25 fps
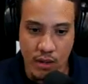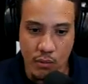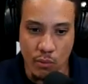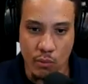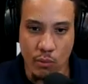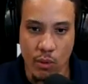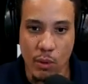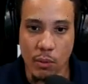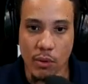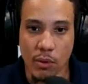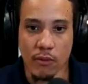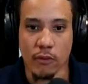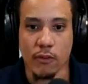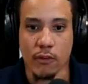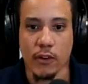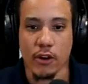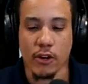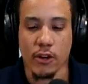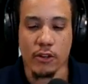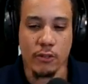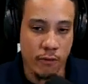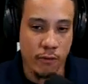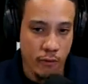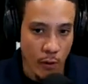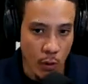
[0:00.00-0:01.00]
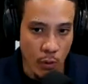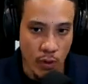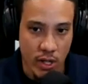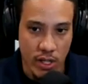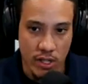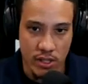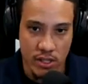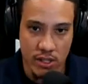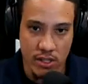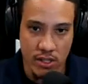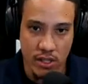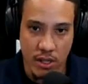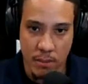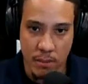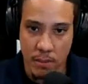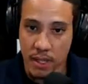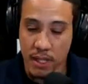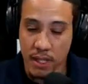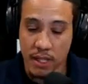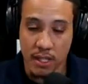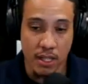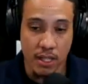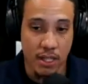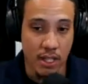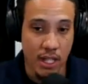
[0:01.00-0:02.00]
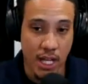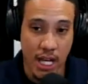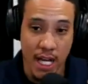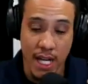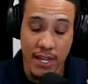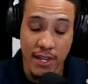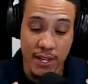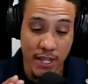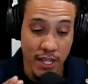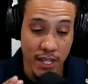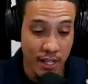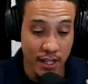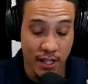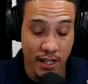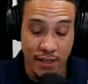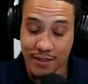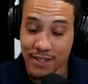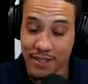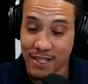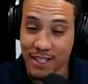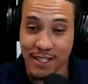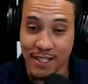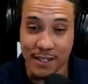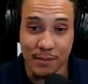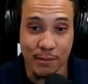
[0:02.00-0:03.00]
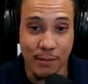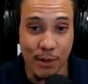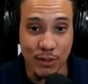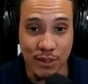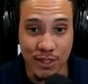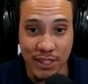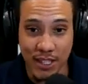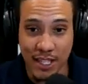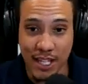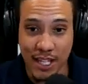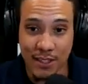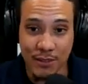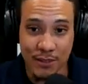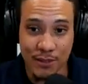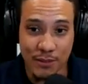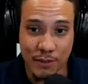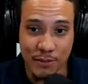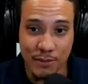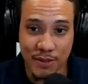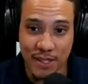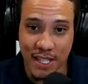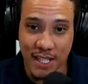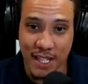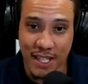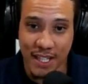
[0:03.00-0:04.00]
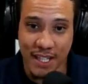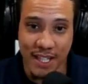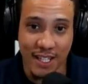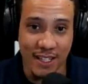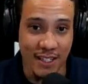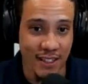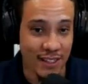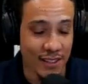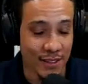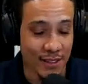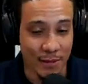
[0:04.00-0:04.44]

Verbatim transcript: we were very focused. I mean, I think I'm telling you, most of the guys are from Stanliner.